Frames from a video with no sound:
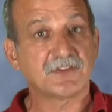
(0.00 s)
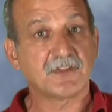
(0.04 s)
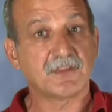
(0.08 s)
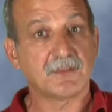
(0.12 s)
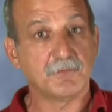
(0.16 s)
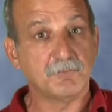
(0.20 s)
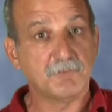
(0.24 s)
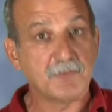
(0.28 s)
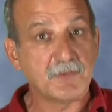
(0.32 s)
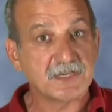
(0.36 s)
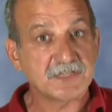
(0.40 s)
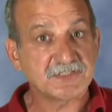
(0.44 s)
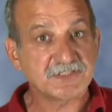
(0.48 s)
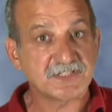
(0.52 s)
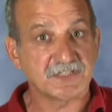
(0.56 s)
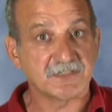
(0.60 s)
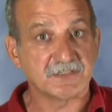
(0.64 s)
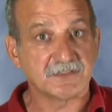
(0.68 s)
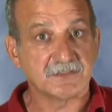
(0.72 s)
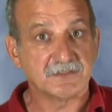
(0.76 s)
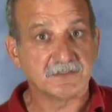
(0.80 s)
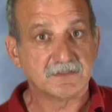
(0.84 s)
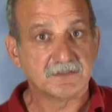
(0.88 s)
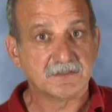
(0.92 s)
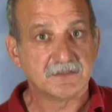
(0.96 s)
of the mission
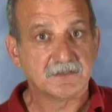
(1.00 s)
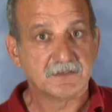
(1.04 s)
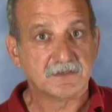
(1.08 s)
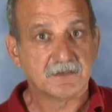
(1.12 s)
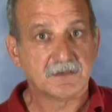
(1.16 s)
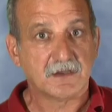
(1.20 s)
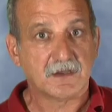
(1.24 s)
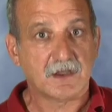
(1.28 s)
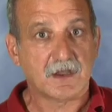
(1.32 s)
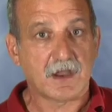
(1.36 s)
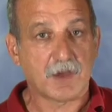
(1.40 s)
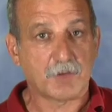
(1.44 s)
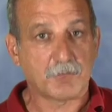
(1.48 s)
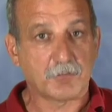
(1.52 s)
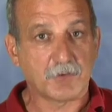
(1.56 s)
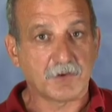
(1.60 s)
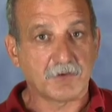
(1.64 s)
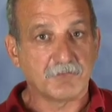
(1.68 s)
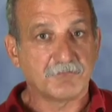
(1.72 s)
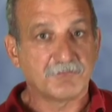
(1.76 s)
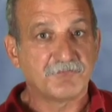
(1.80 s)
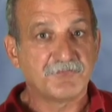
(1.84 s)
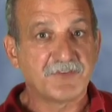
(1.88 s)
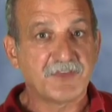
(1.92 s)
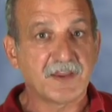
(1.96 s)
are where
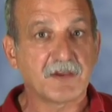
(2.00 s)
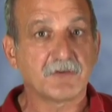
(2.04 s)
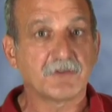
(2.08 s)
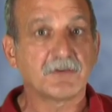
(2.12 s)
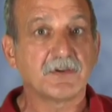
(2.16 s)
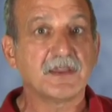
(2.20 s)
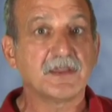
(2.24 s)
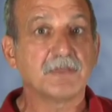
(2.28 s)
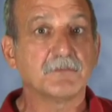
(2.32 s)
very